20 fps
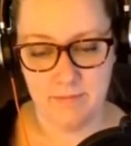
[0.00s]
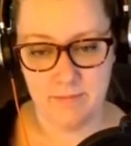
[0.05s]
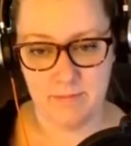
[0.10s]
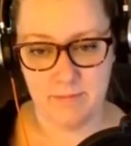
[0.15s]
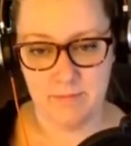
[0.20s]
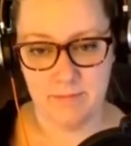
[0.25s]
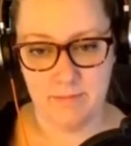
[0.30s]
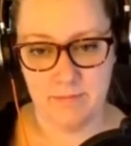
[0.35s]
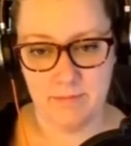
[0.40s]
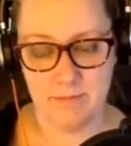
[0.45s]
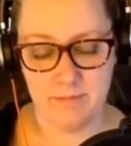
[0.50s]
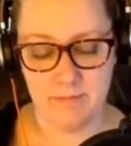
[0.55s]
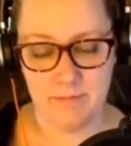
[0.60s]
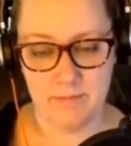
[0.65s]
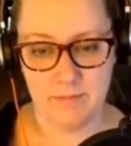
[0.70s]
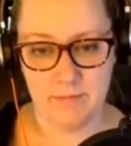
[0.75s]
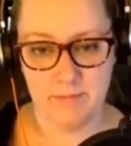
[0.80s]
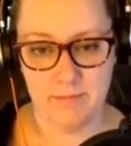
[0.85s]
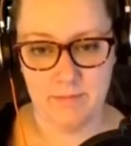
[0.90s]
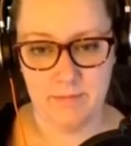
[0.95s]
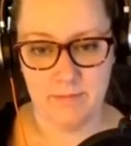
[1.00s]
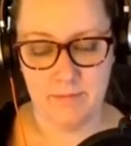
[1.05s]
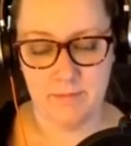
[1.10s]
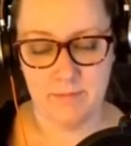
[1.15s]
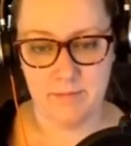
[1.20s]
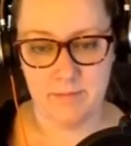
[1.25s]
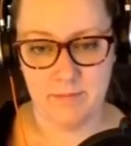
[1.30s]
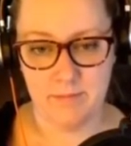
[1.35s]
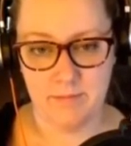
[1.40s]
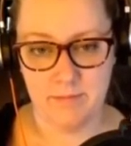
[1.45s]

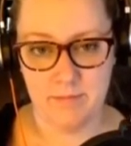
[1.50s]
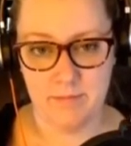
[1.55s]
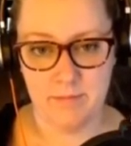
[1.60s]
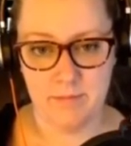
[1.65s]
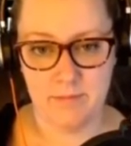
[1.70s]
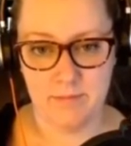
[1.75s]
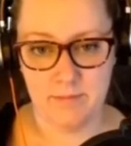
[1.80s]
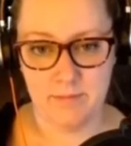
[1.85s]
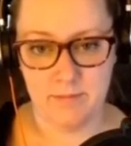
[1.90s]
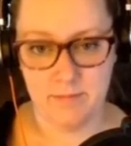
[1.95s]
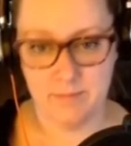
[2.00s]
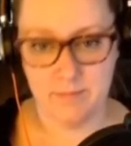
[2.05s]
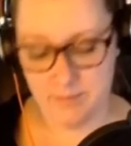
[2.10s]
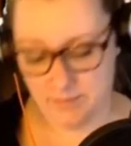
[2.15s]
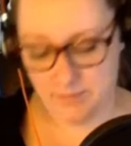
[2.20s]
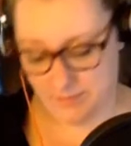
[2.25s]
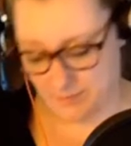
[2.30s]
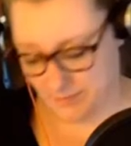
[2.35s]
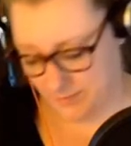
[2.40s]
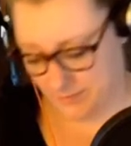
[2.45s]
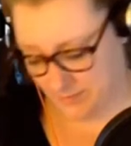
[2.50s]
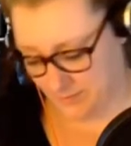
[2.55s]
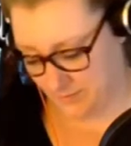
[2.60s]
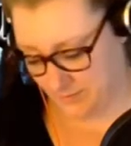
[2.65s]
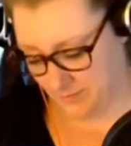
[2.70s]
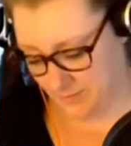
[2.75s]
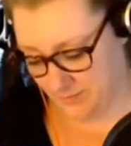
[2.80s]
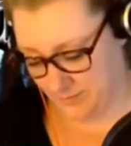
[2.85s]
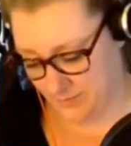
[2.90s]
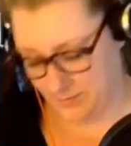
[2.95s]

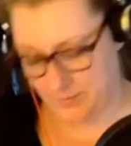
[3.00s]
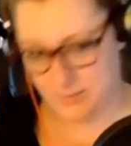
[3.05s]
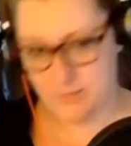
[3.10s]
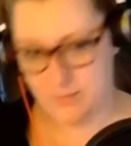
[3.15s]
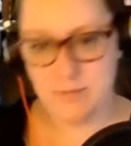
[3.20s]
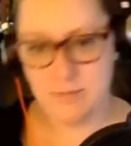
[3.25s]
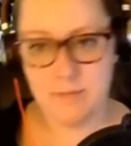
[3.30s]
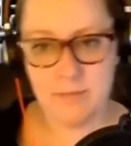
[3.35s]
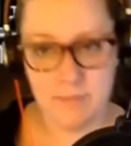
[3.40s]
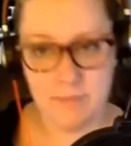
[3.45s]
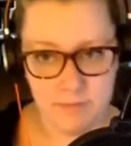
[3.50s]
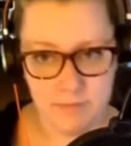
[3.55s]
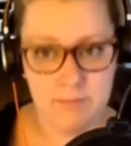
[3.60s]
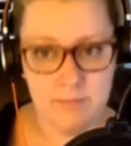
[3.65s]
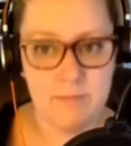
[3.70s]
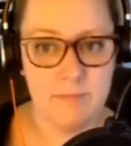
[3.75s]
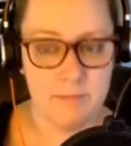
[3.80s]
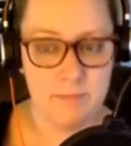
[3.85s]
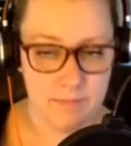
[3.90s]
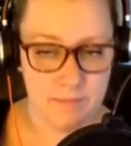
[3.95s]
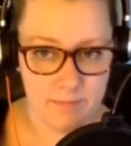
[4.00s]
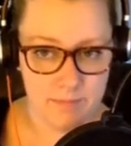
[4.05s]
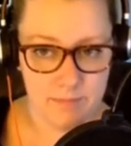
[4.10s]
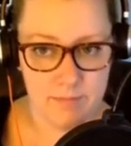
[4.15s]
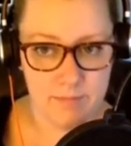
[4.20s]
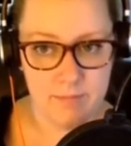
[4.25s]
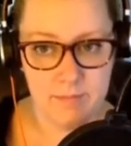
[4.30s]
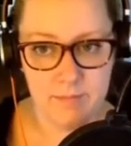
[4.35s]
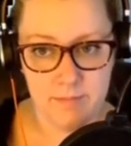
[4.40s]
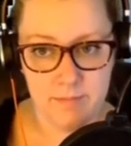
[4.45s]

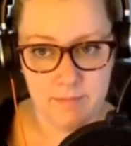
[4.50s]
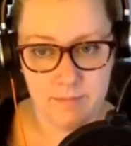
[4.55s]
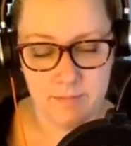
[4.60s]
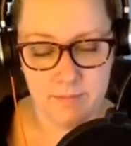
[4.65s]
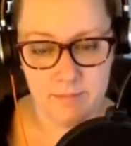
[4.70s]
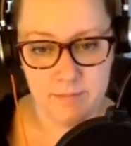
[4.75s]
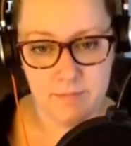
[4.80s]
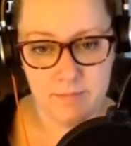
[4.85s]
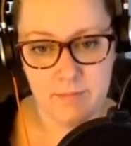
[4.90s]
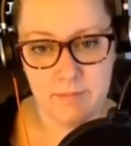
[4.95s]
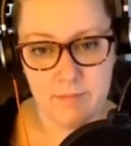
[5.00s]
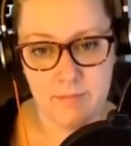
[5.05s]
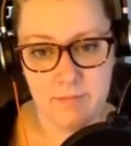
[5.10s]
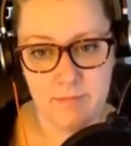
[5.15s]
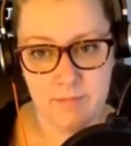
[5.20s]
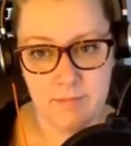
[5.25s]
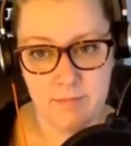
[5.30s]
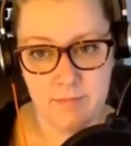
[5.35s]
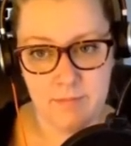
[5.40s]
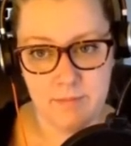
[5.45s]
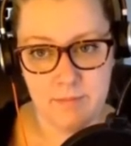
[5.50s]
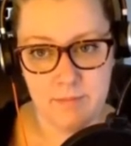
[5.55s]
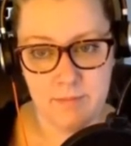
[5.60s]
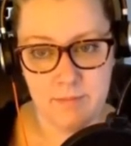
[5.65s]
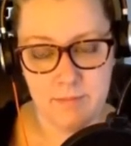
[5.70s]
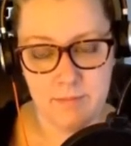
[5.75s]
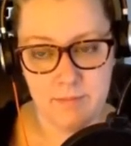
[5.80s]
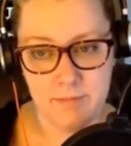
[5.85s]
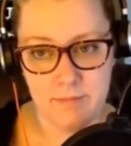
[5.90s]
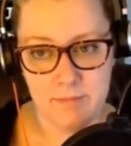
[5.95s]

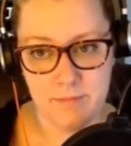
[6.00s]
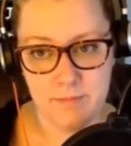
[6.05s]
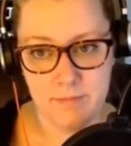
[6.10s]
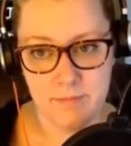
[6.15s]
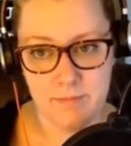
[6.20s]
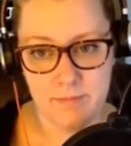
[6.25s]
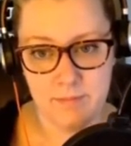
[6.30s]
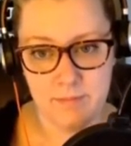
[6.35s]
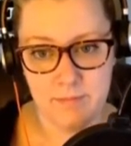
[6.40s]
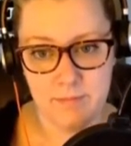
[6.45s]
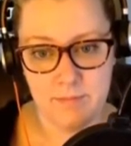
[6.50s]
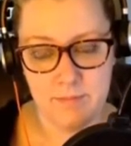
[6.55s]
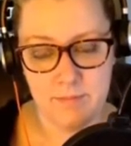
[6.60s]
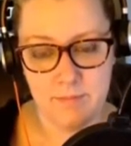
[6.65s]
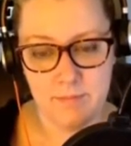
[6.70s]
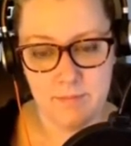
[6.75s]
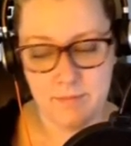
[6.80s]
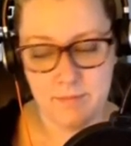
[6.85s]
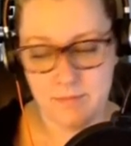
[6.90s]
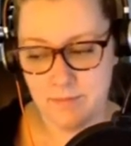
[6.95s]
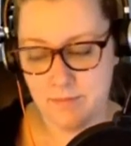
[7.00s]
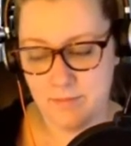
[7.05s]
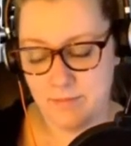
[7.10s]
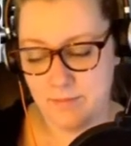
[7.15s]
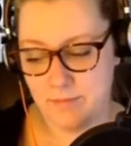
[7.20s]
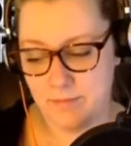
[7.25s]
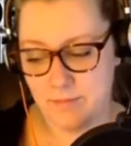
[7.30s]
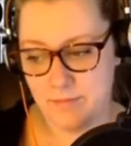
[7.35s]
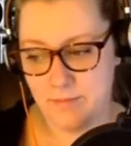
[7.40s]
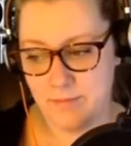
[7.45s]

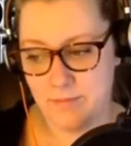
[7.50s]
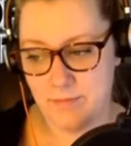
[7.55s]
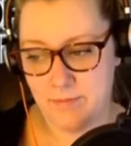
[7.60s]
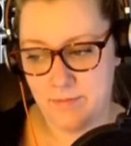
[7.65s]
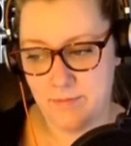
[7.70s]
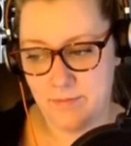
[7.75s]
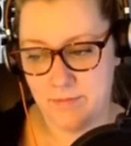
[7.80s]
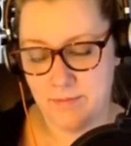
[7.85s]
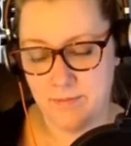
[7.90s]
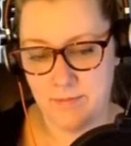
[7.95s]
(not speaking)